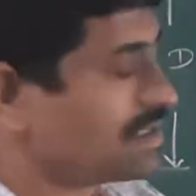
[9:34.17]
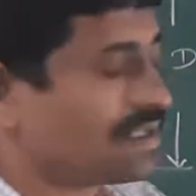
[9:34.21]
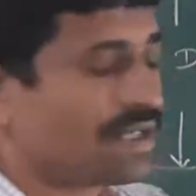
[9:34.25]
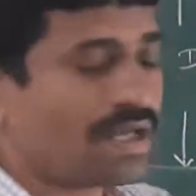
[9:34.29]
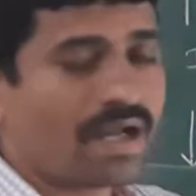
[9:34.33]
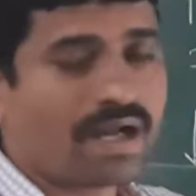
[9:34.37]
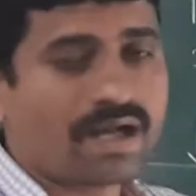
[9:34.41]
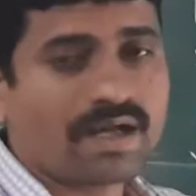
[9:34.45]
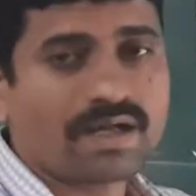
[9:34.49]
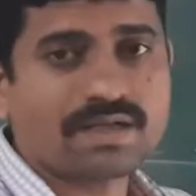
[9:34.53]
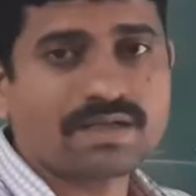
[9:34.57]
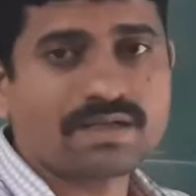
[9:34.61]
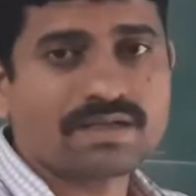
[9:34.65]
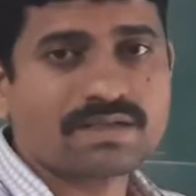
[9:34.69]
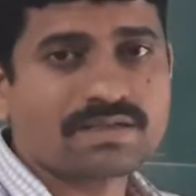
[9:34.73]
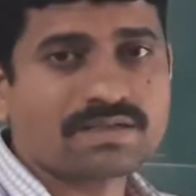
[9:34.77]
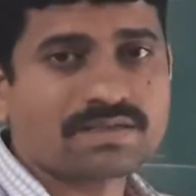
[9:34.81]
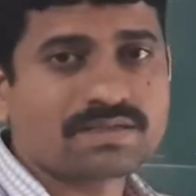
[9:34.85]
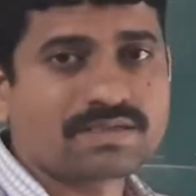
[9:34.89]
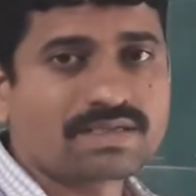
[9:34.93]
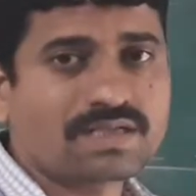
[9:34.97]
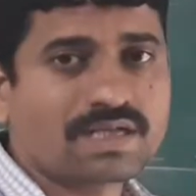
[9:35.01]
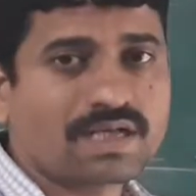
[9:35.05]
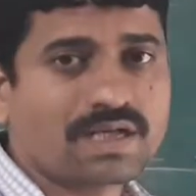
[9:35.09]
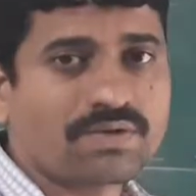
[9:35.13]

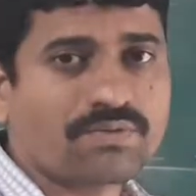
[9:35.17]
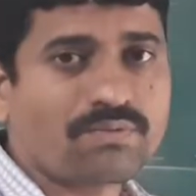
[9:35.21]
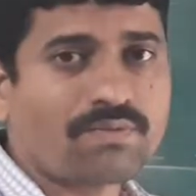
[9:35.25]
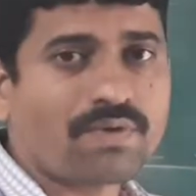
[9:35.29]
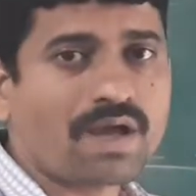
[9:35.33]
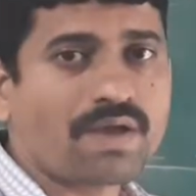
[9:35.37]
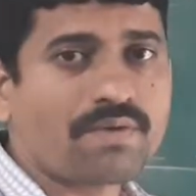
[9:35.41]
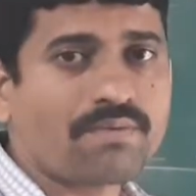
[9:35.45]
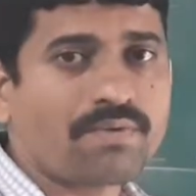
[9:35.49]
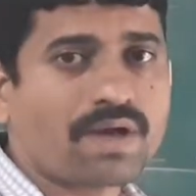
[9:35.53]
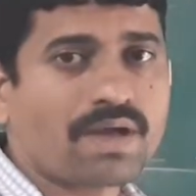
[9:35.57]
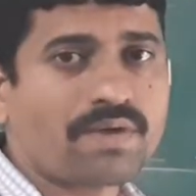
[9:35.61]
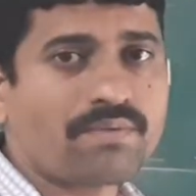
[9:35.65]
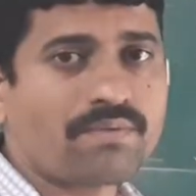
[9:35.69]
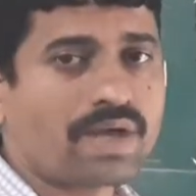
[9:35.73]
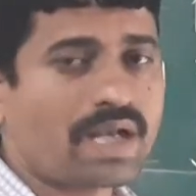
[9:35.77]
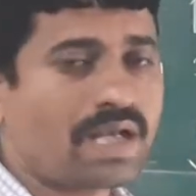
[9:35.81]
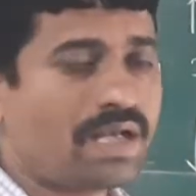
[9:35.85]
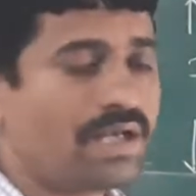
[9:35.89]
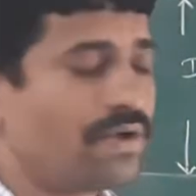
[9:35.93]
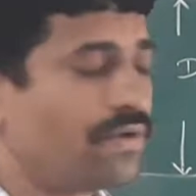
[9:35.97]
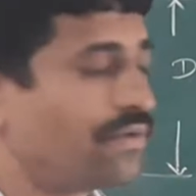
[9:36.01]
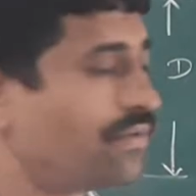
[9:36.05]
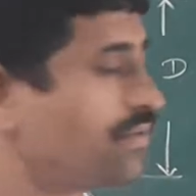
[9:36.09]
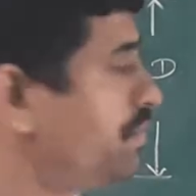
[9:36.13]
and Zyy
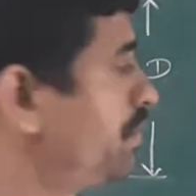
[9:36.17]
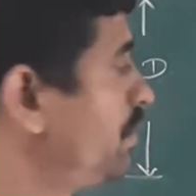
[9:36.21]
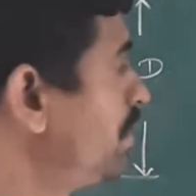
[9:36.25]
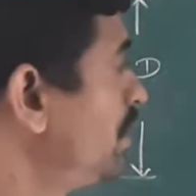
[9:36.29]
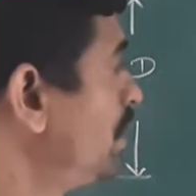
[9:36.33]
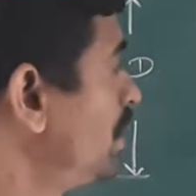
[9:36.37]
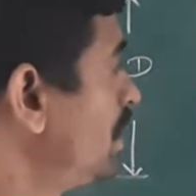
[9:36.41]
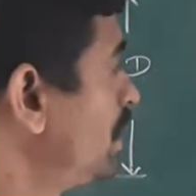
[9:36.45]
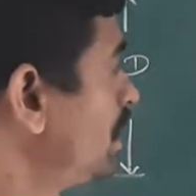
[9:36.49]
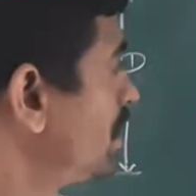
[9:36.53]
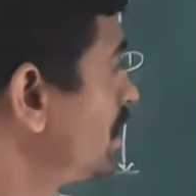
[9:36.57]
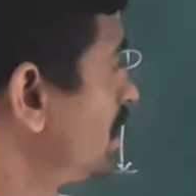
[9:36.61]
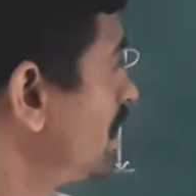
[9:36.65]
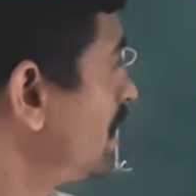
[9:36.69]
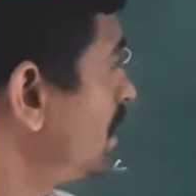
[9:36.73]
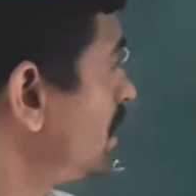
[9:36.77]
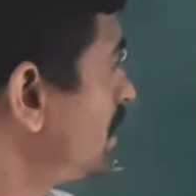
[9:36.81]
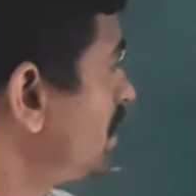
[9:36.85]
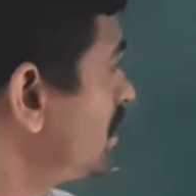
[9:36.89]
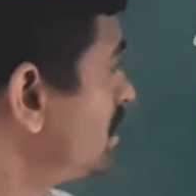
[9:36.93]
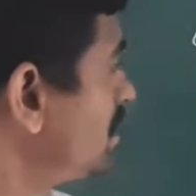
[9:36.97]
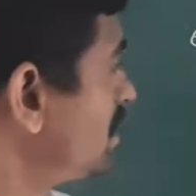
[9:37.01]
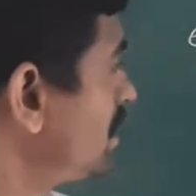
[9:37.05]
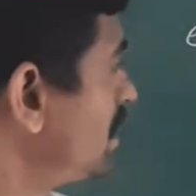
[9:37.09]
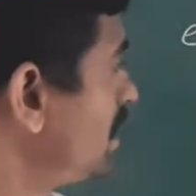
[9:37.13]
value, then
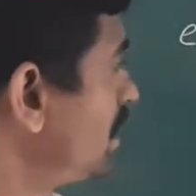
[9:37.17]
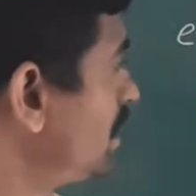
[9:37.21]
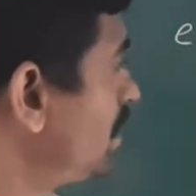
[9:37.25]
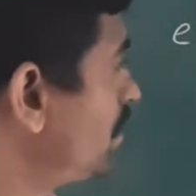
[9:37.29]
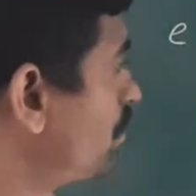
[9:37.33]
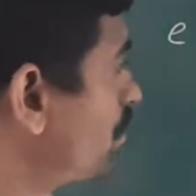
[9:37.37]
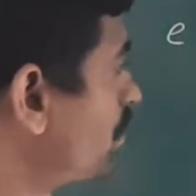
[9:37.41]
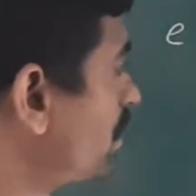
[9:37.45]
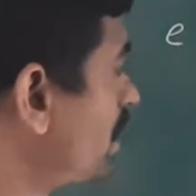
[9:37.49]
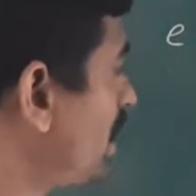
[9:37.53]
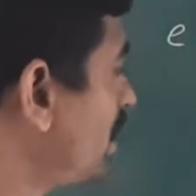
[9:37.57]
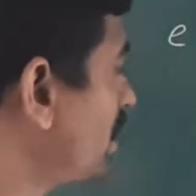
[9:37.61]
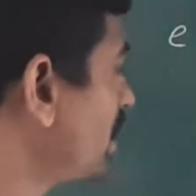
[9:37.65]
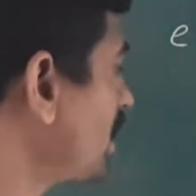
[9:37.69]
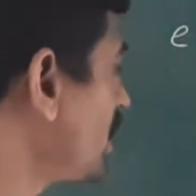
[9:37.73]
easily you can